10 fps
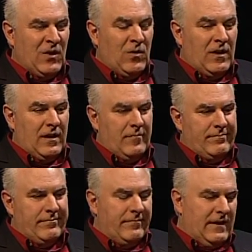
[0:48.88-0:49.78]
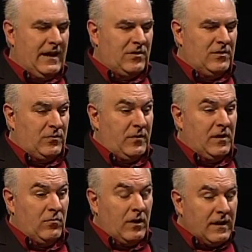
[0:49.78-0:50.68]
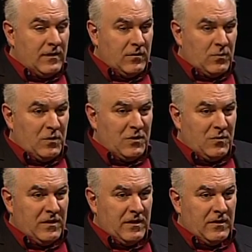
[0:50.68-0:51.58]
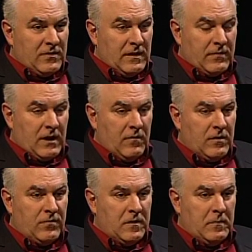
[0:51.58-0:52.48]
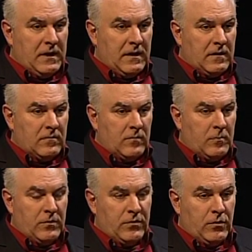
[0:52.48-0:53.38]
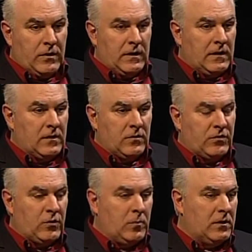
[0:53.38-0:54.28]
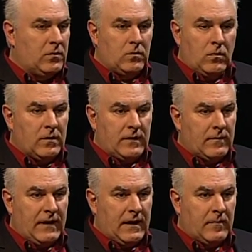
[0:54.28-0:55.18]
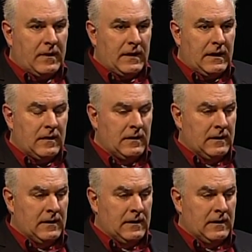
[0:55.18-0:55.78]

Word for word: Well, actually, it's funny running it for 23 years, and I've covered it for the media for almost 30 years. There's so many stories that I've had in my head